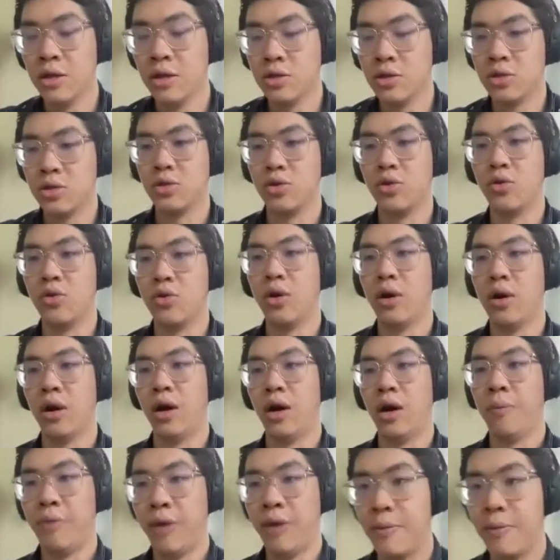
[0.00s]
to
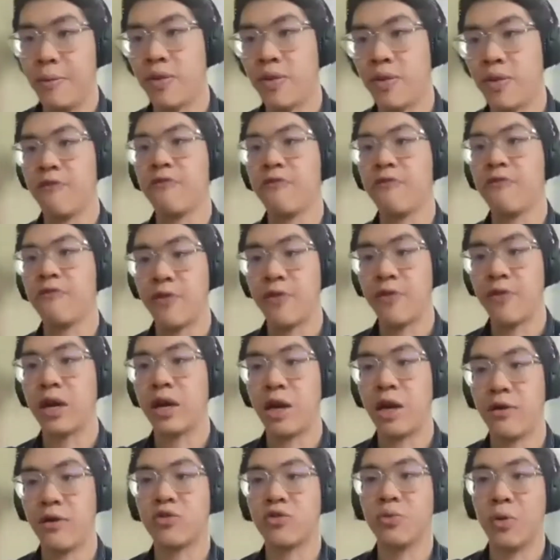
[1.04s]
people that felt very
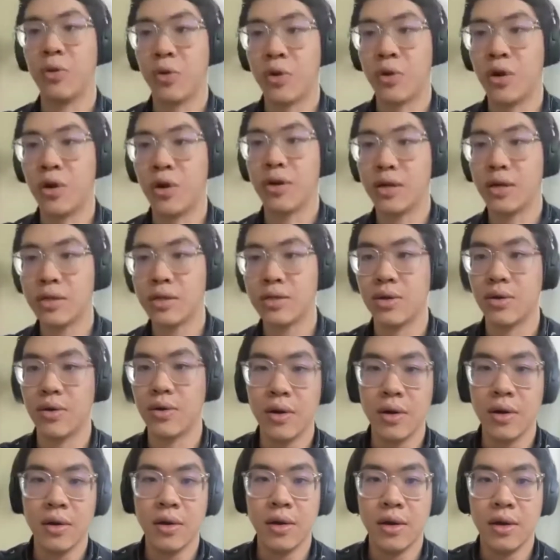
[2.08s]
comfortable coding. So
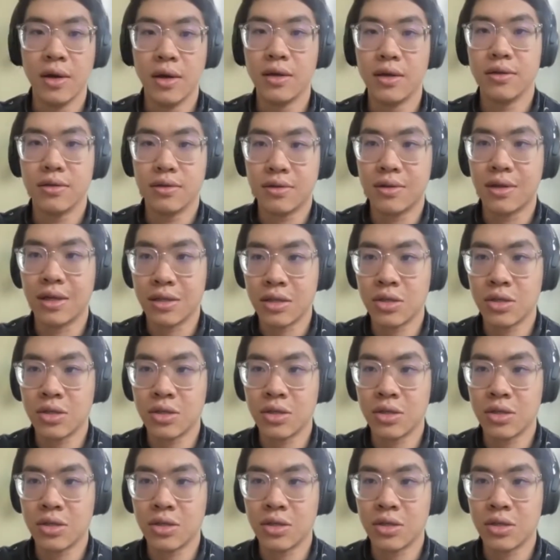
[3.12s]
that's